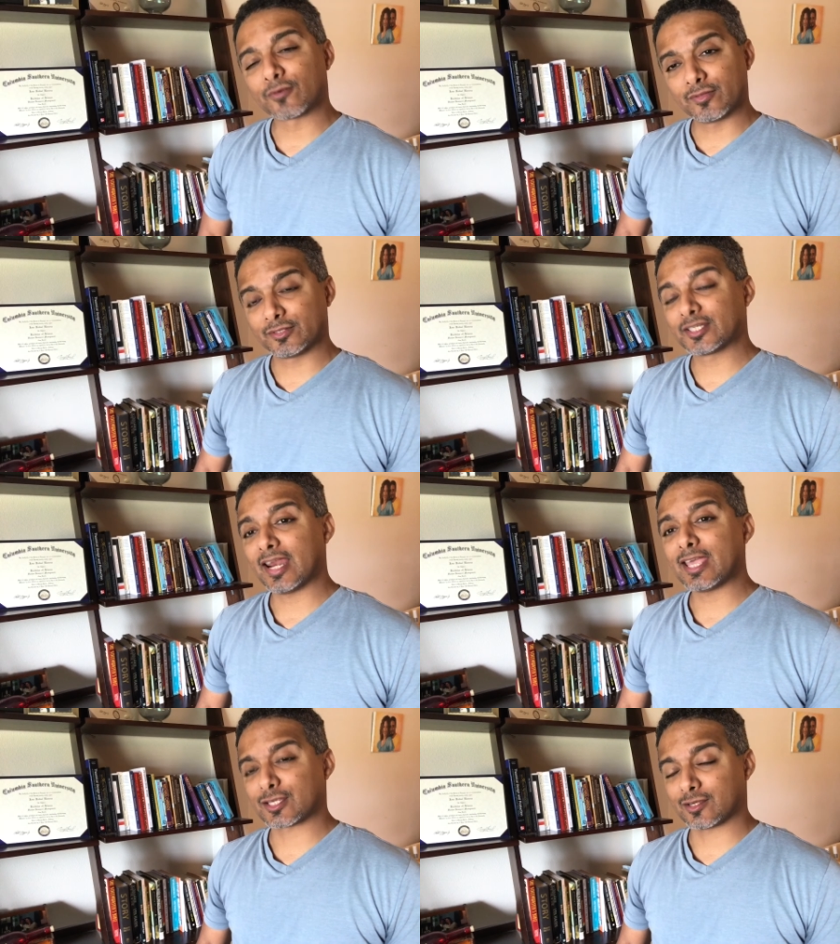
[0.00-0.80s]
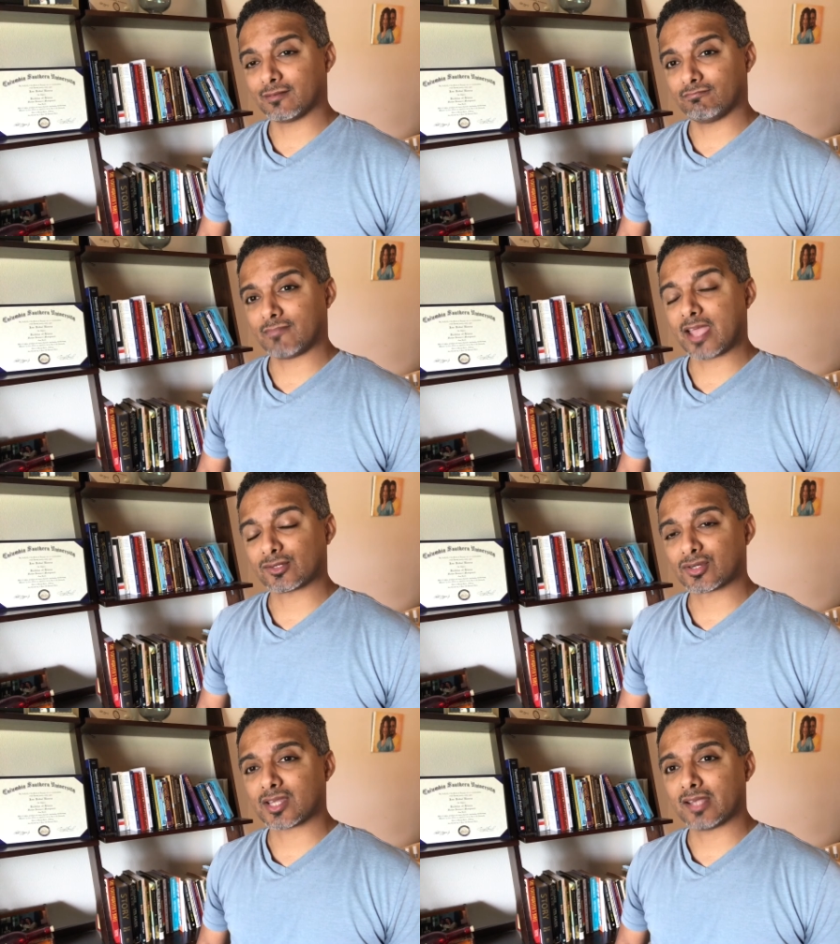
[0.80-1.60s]
For today's
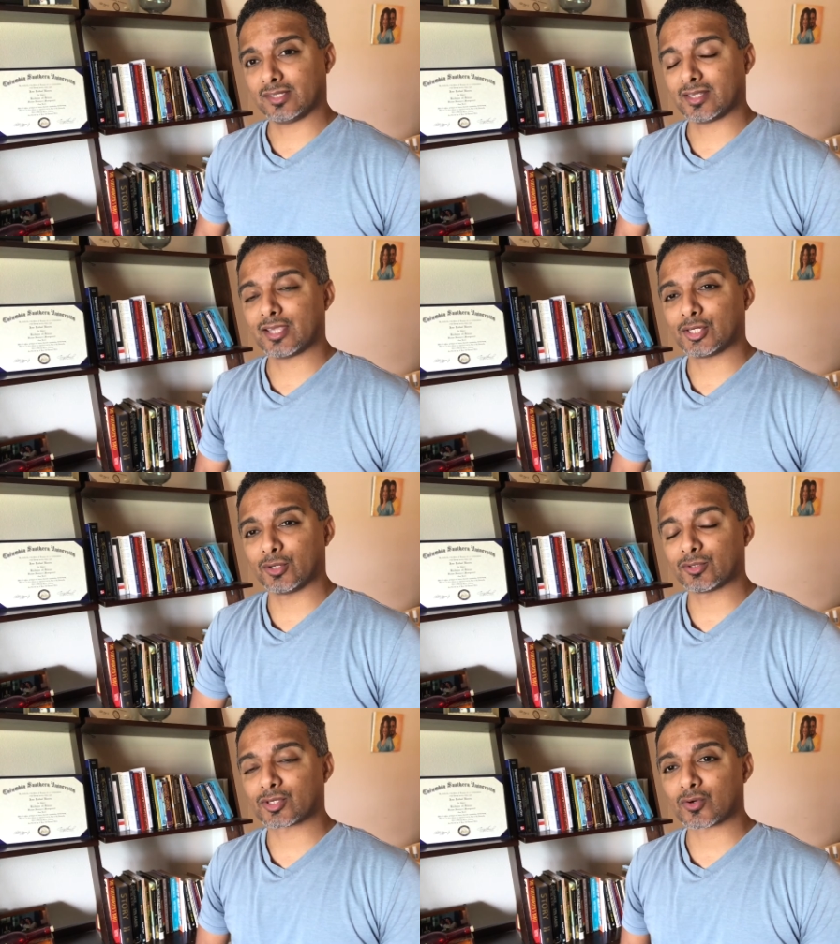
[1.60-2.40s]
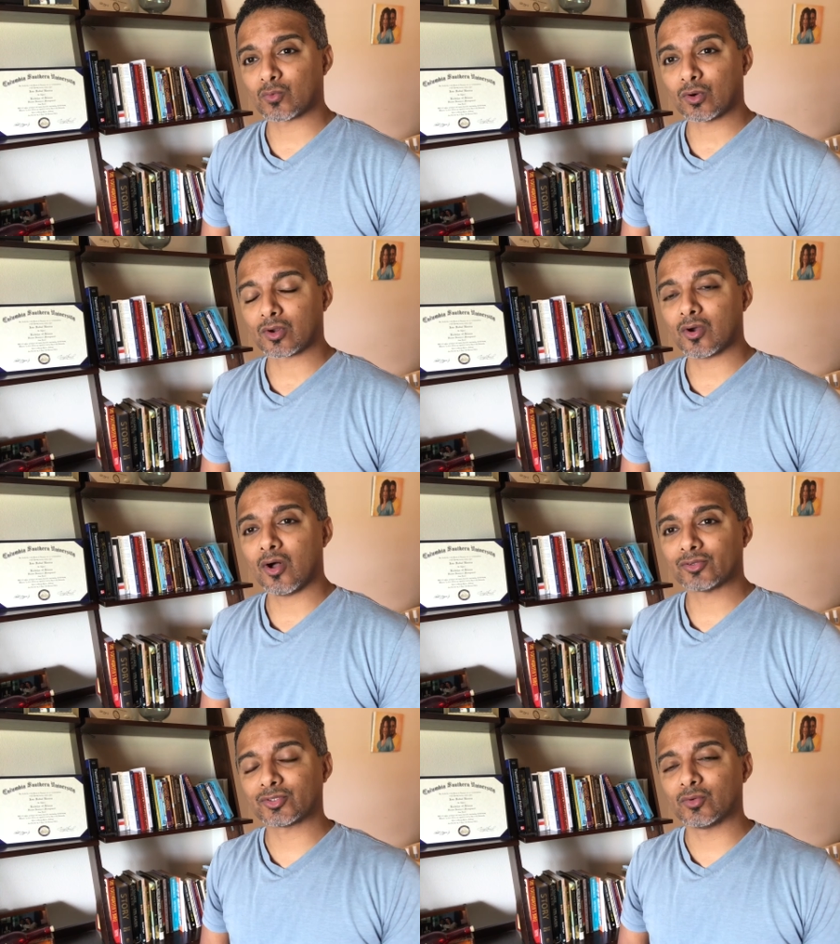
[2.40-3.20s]
exercises, I chose to work
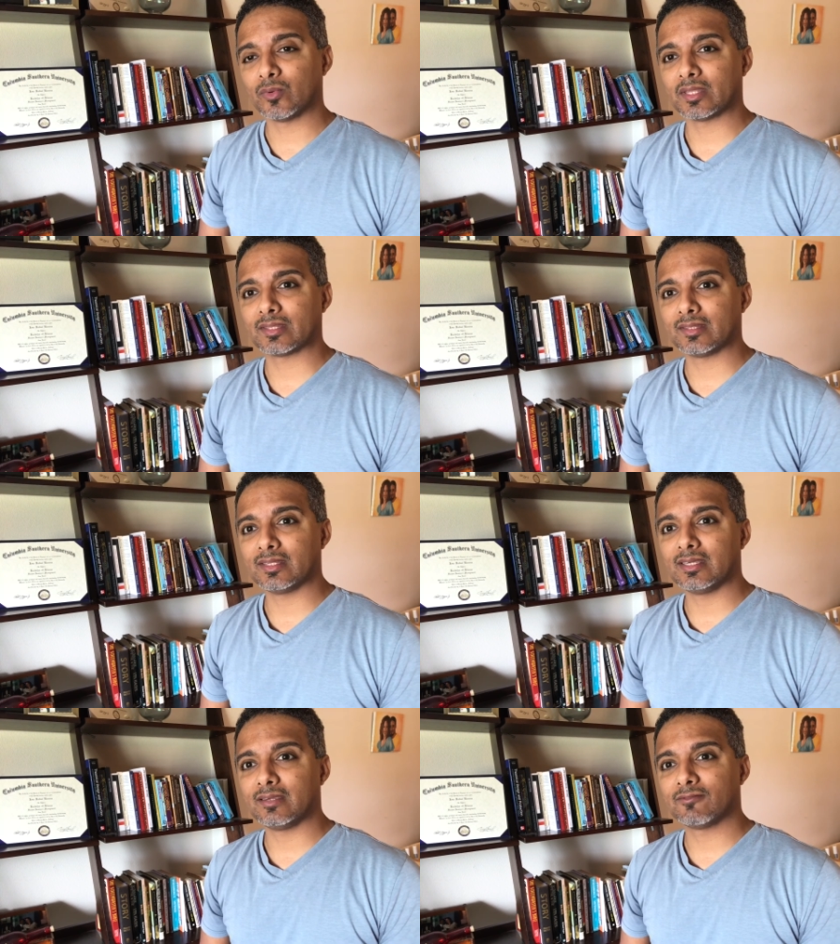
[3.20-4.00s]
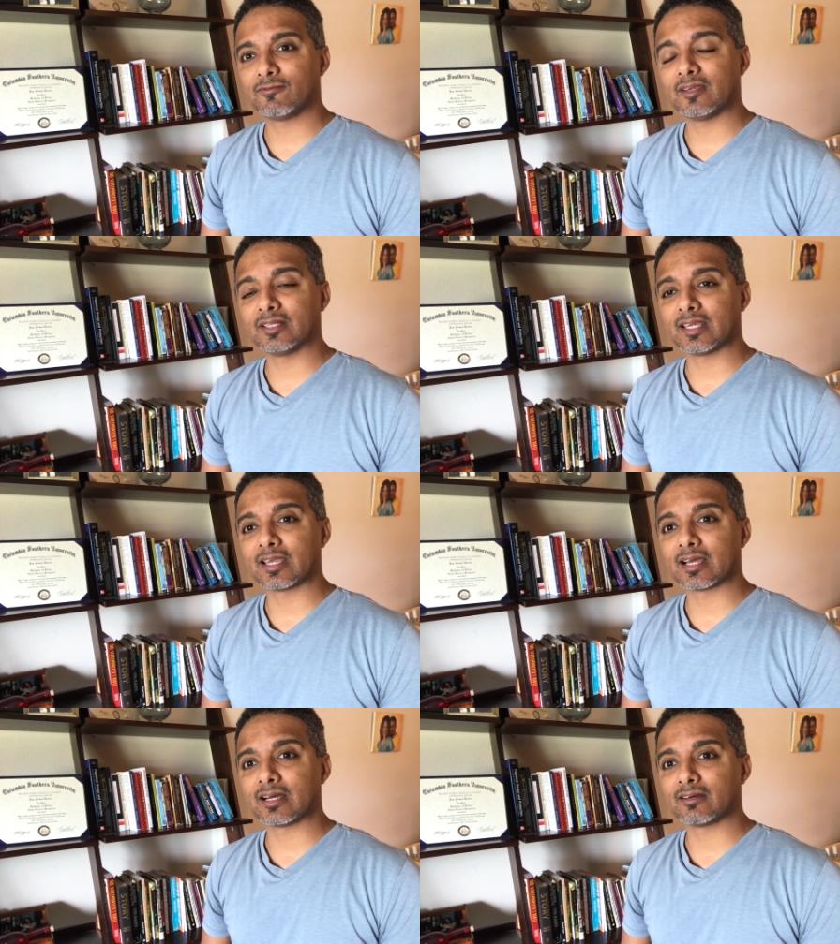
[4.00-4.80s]
also with the
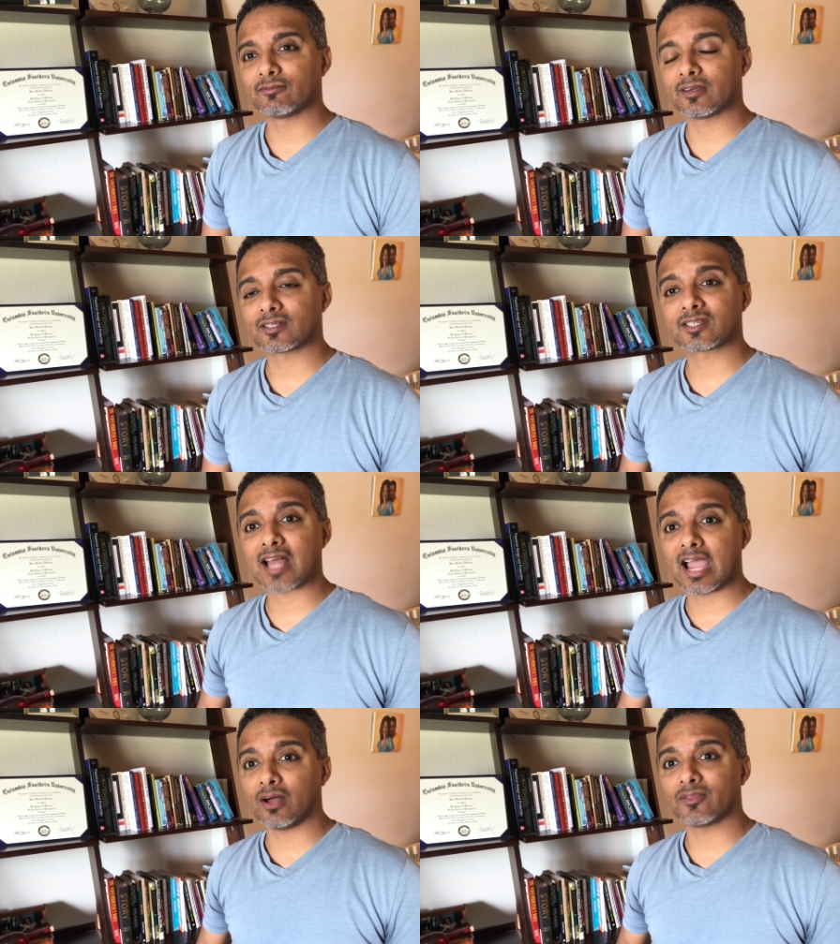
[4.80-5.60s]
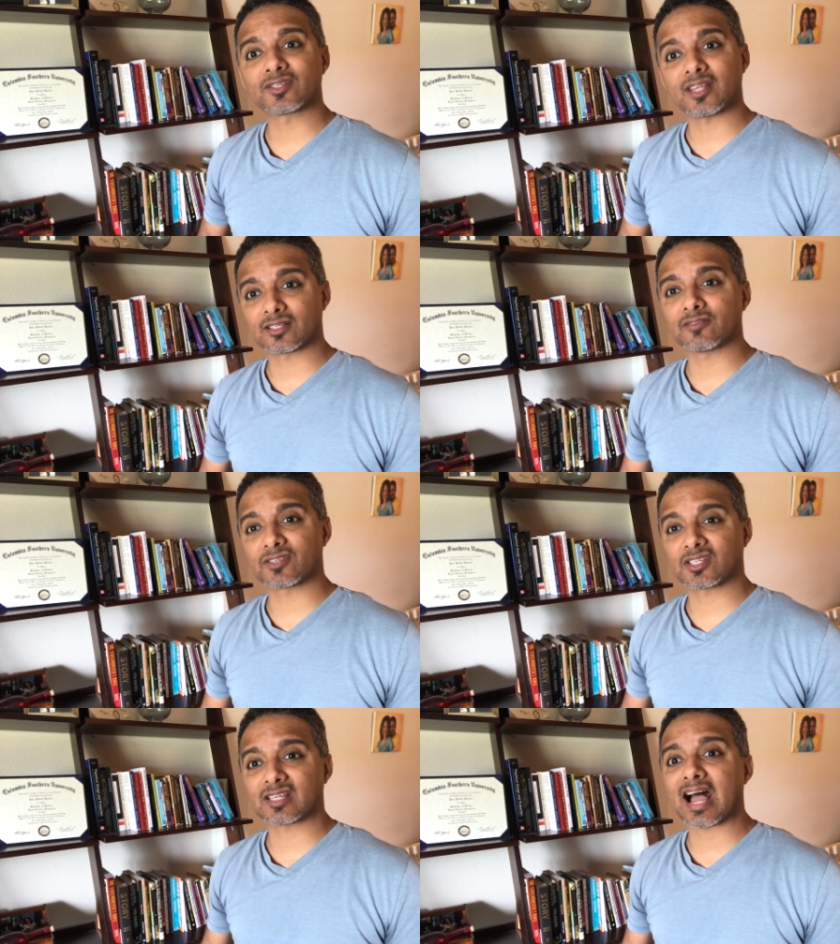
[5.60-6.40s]
feeling of style, the sense of
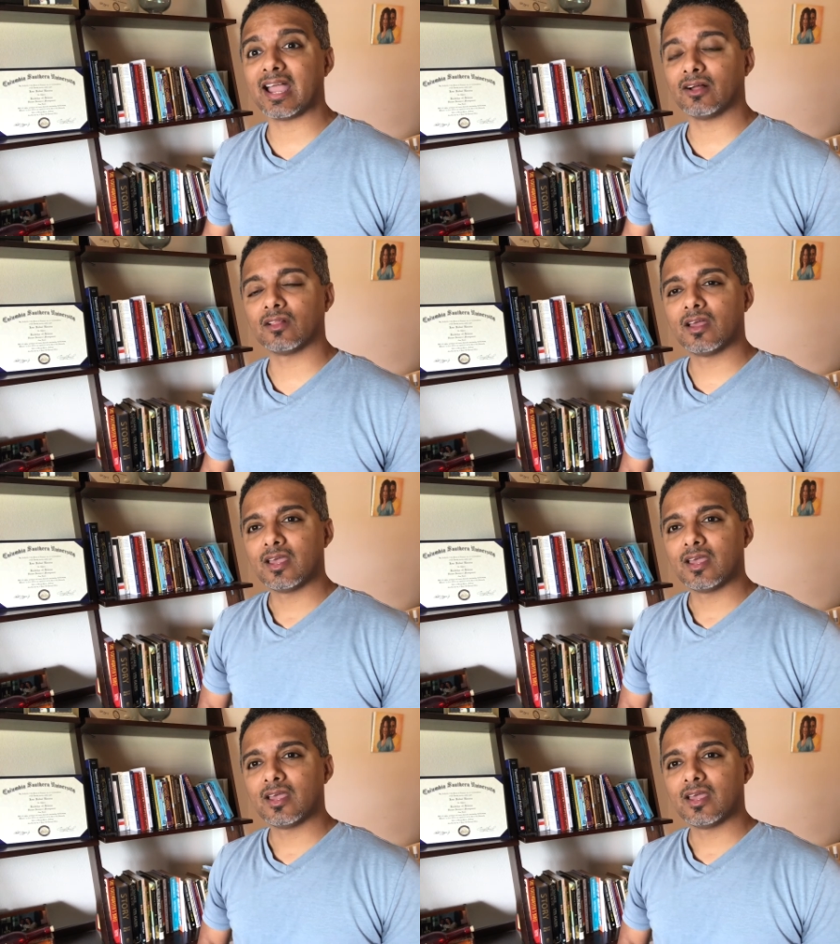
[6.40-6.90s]
style.